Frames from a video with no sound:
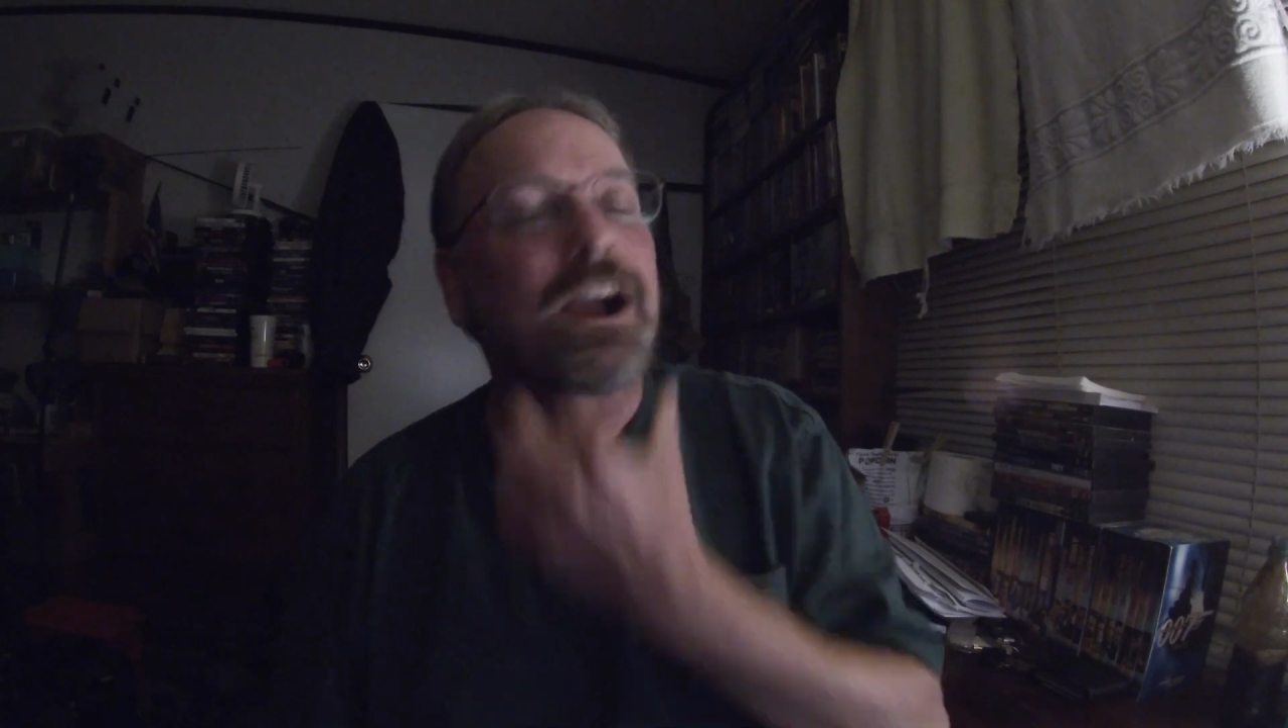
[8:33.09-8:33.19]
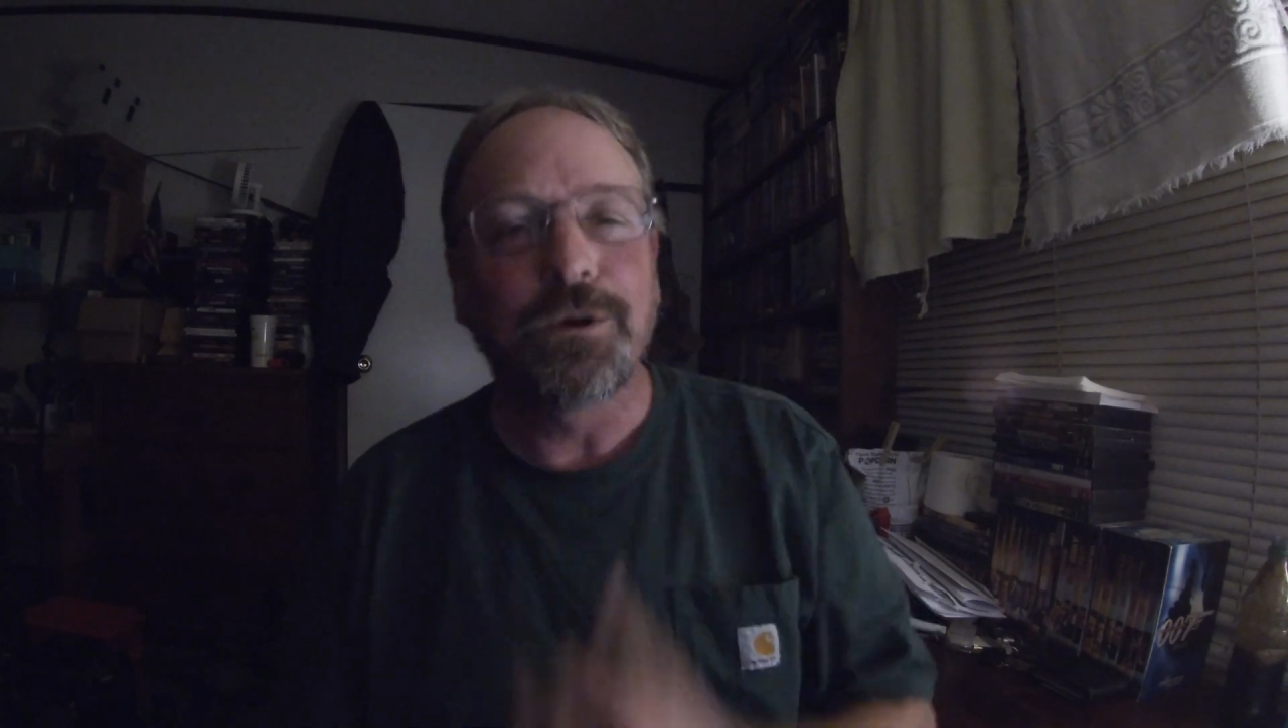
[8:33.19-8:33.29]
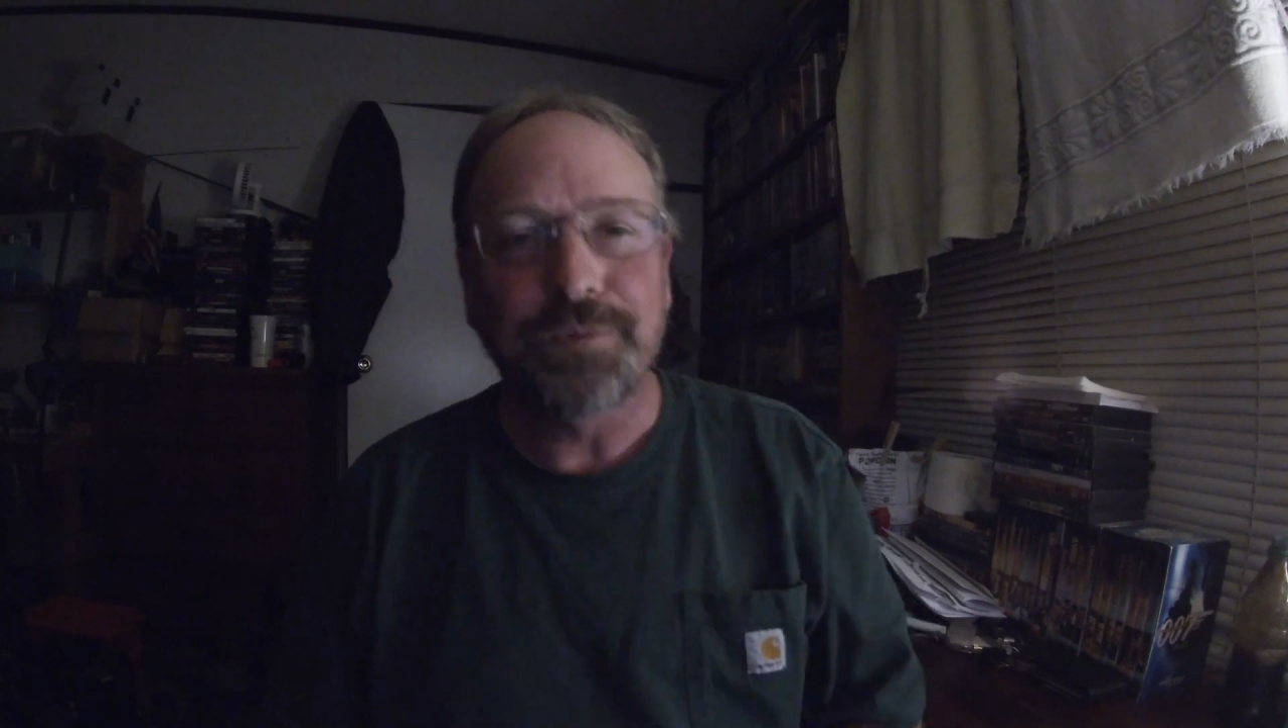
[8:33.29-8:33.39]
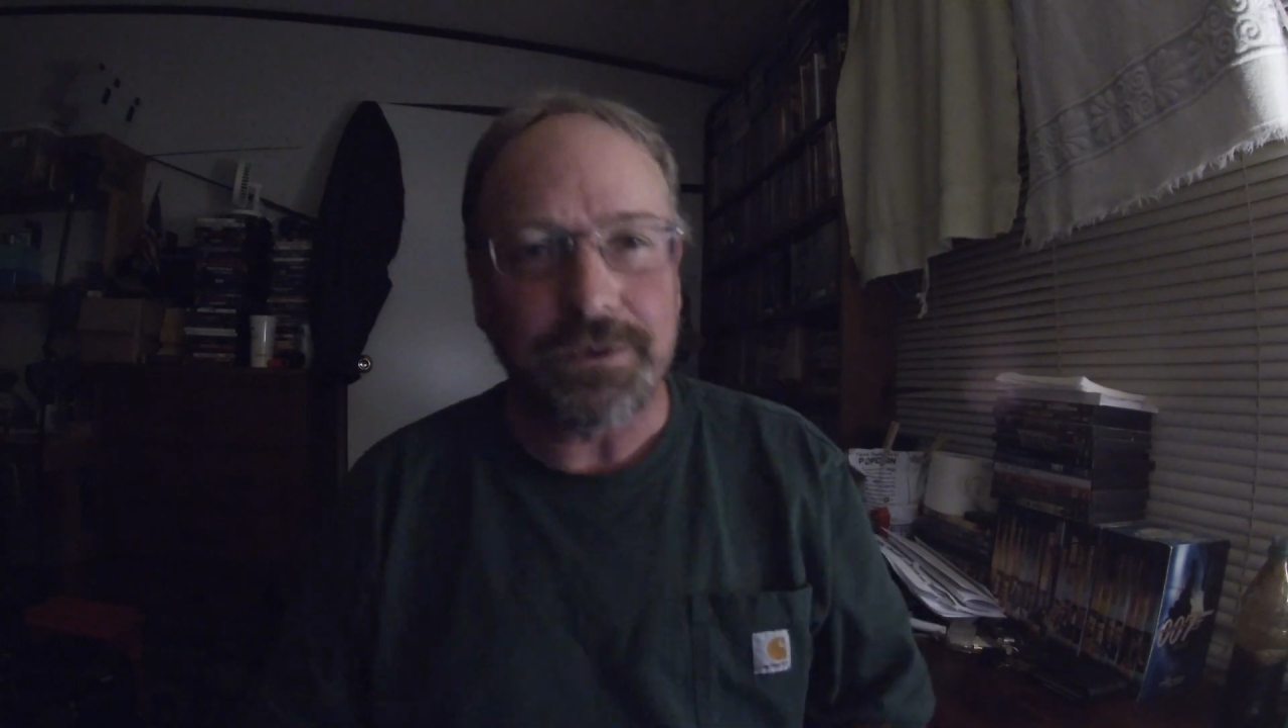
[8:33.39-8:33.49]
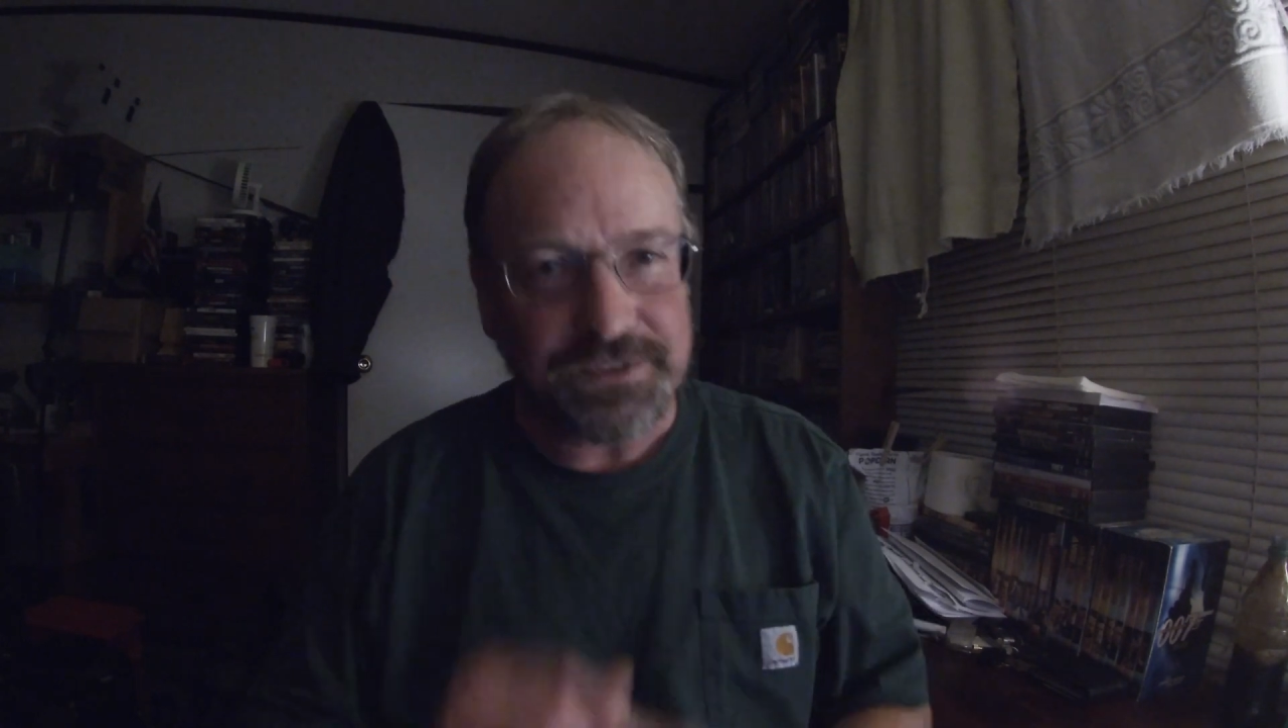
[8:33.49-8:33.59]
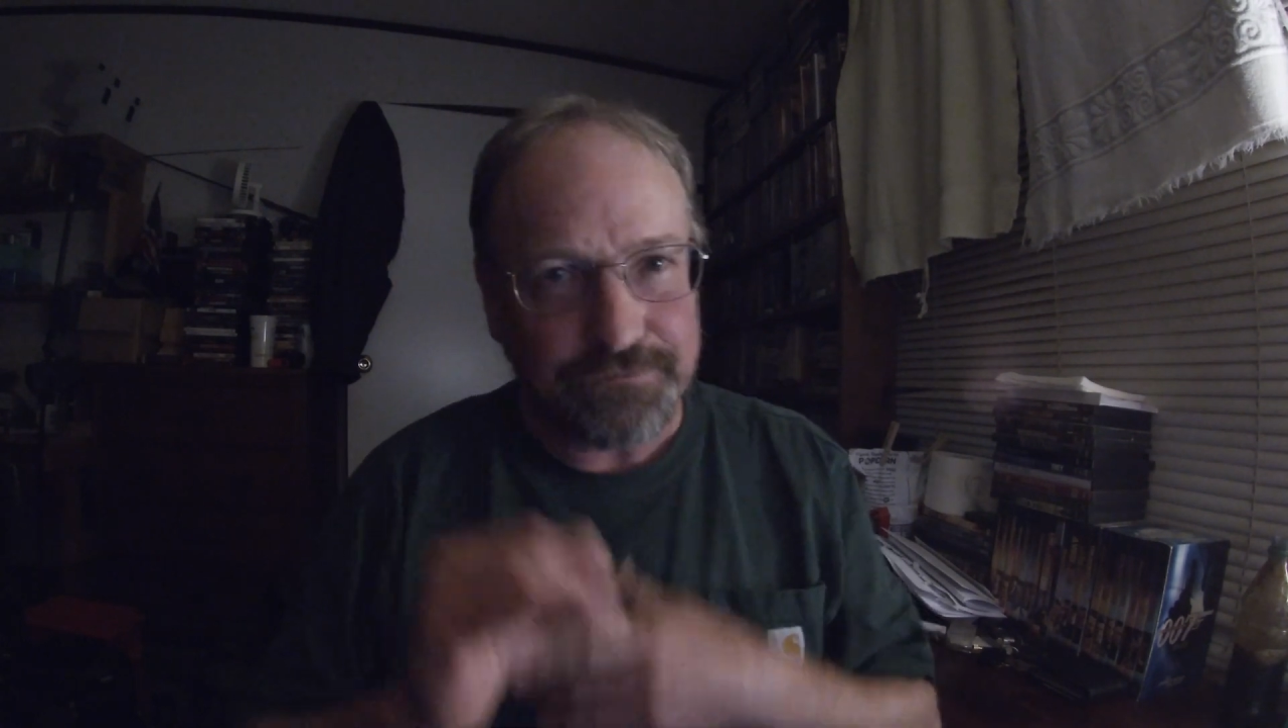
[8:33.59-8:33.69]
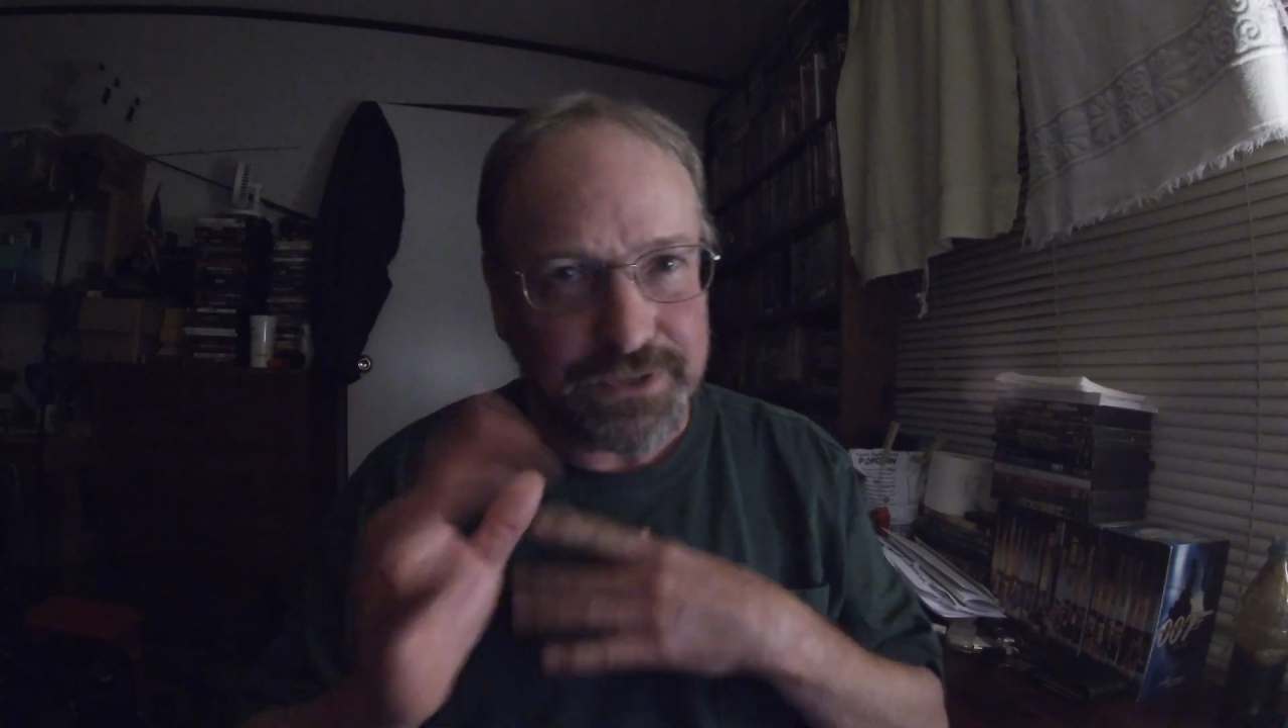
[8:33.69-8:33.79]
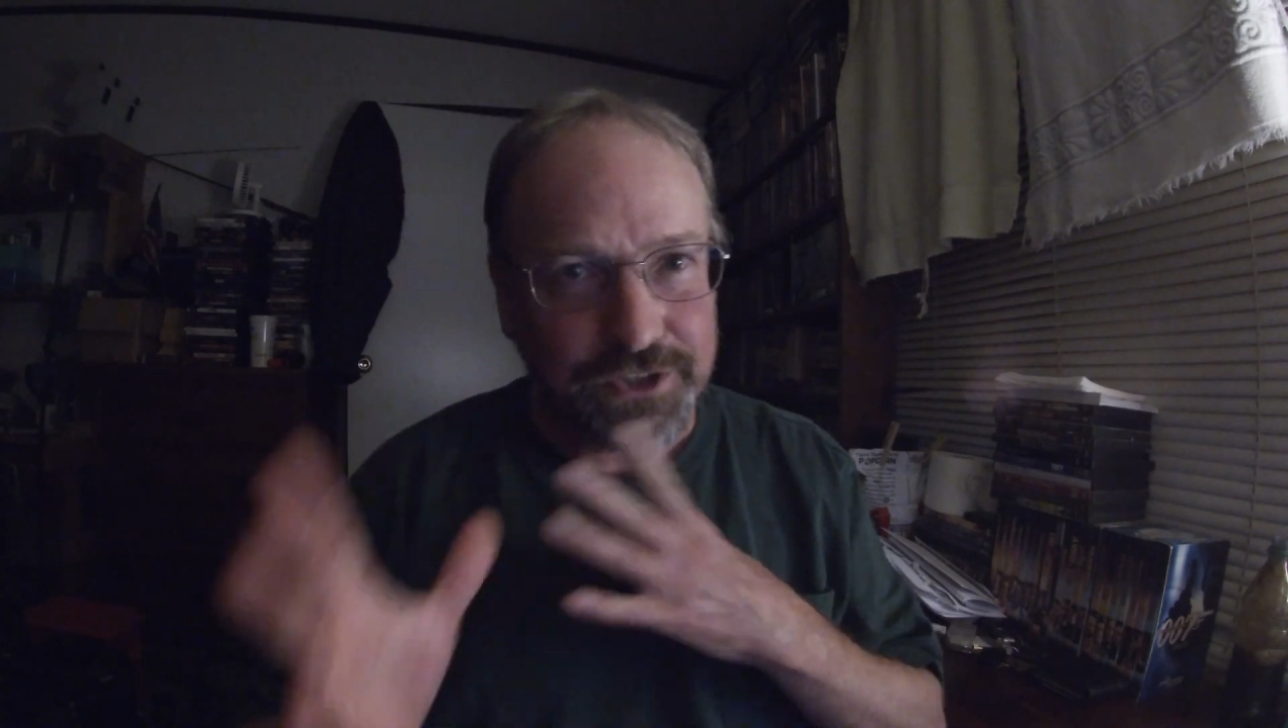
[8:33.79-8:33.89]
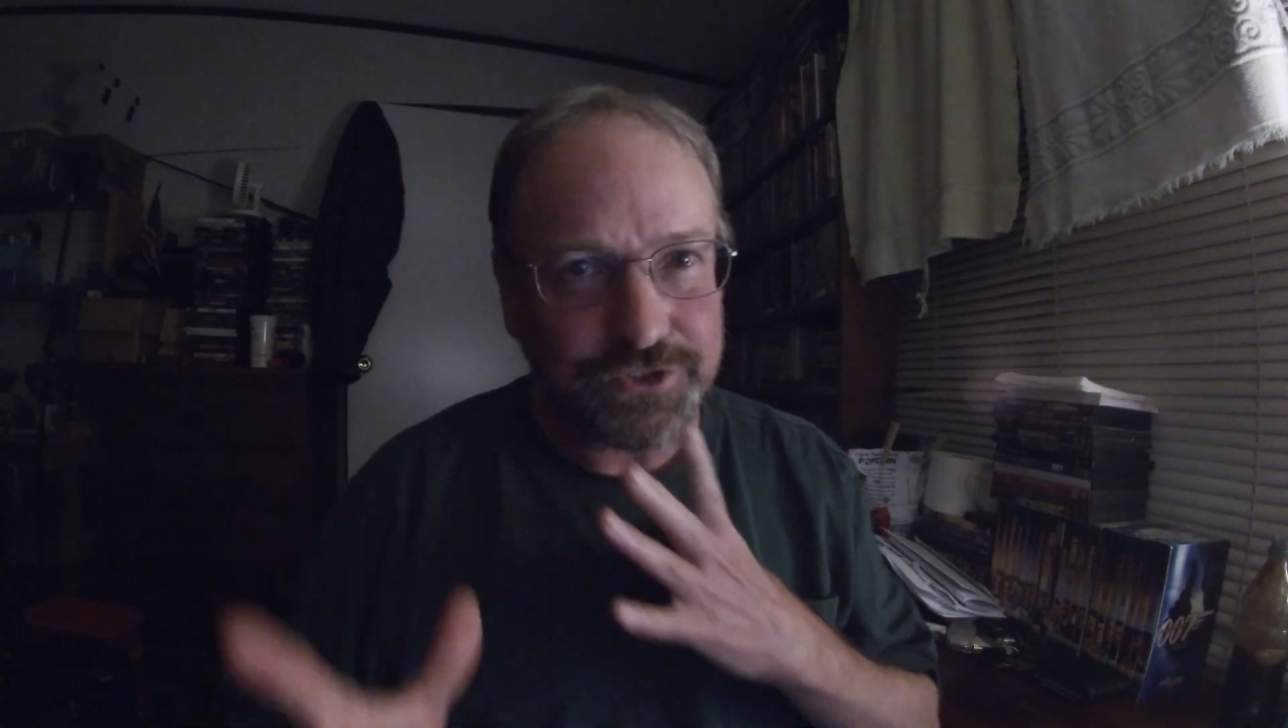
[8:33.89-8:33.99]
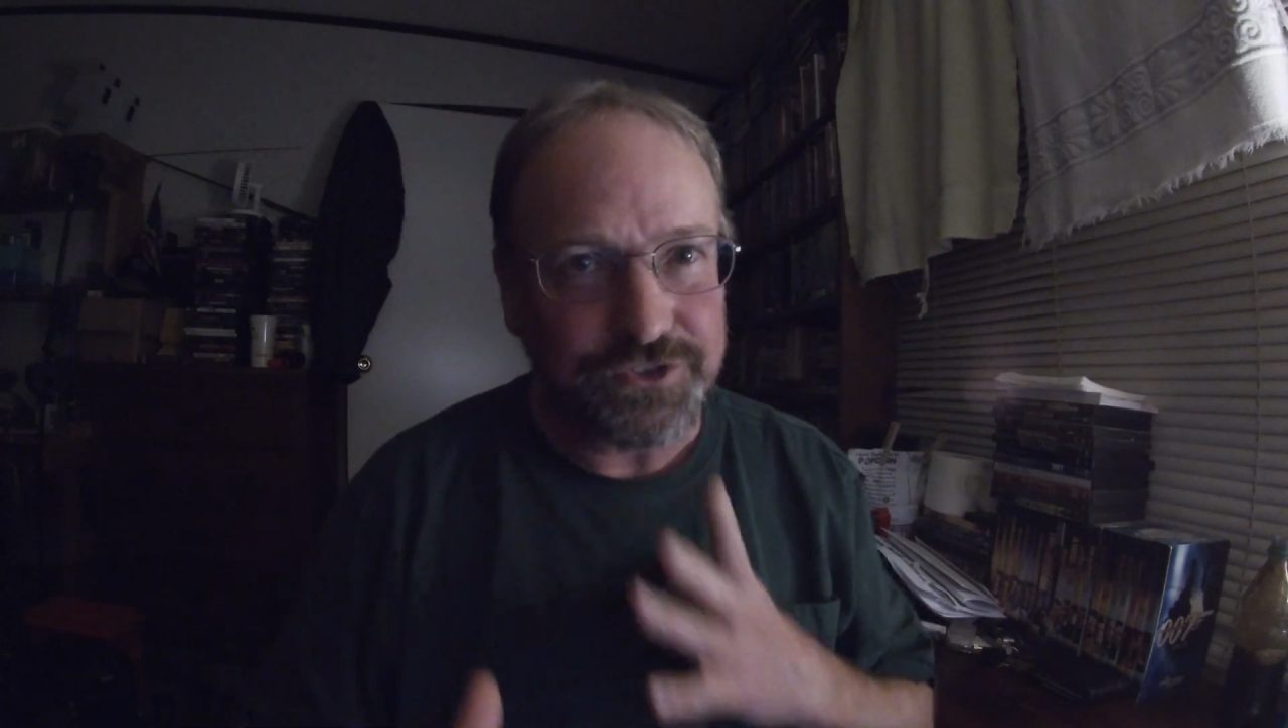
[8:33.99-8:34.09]
gonna put up some
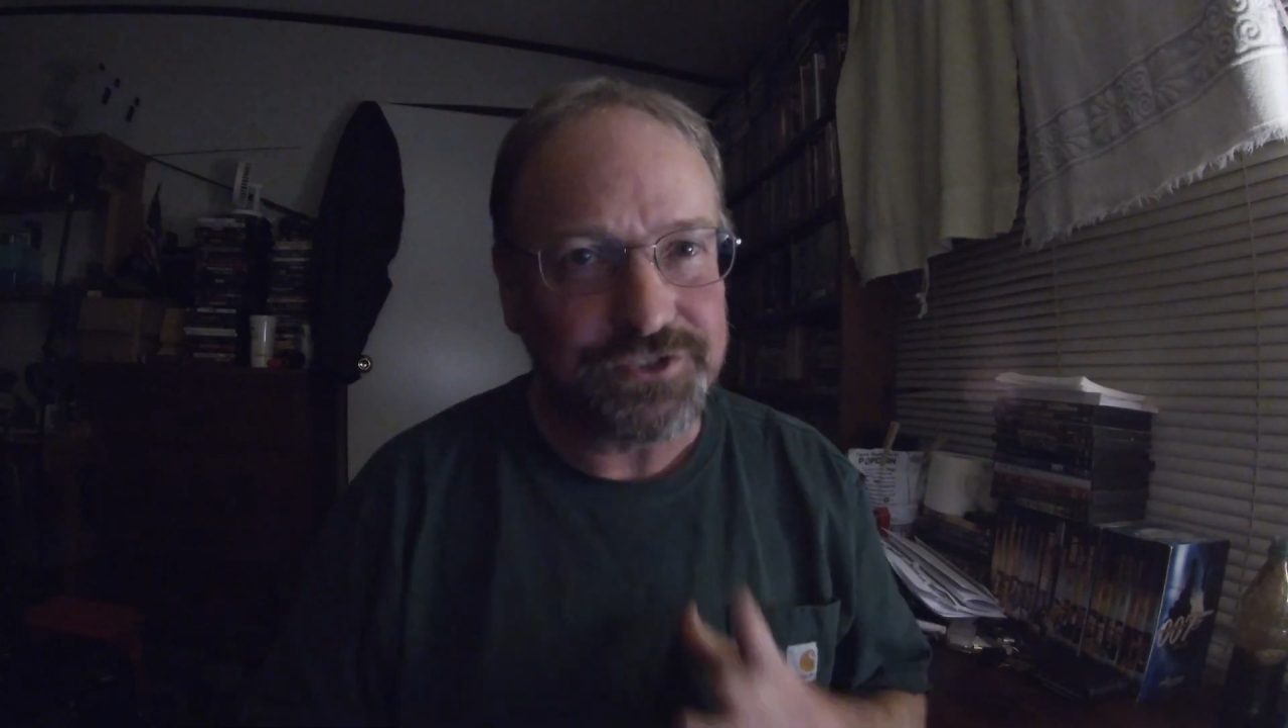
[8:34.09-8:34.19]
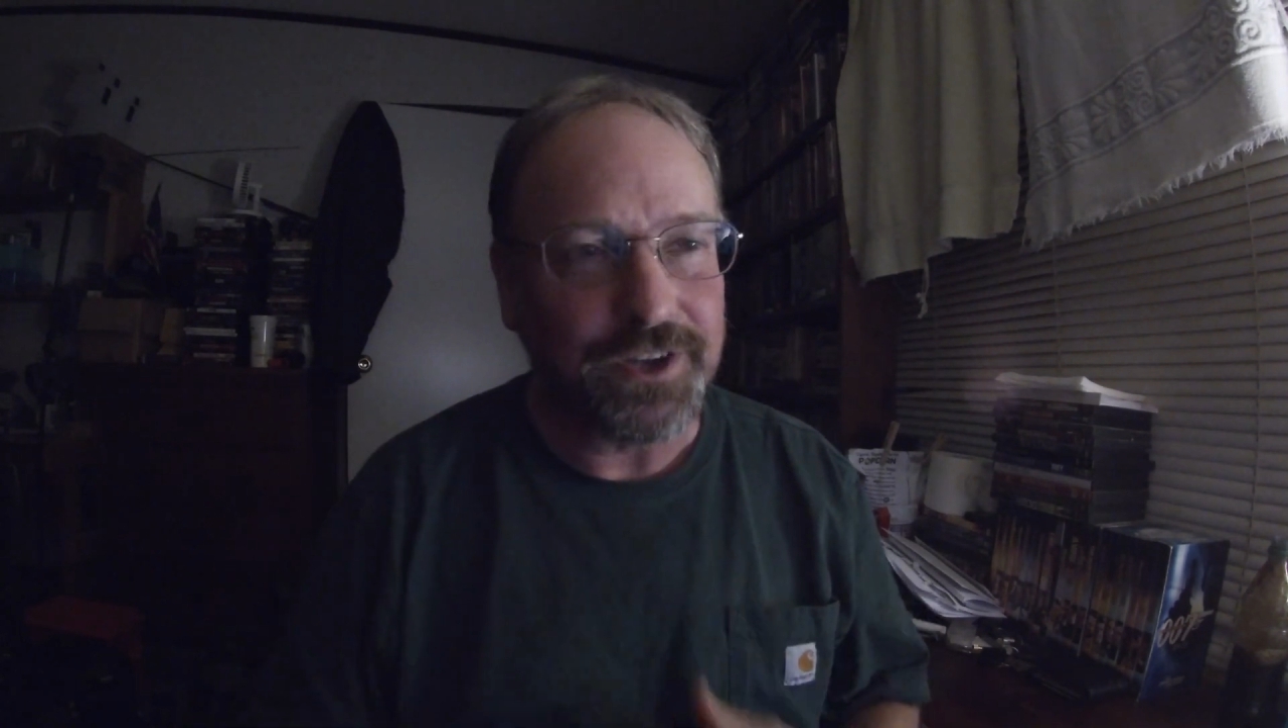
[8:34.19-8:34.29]
pictures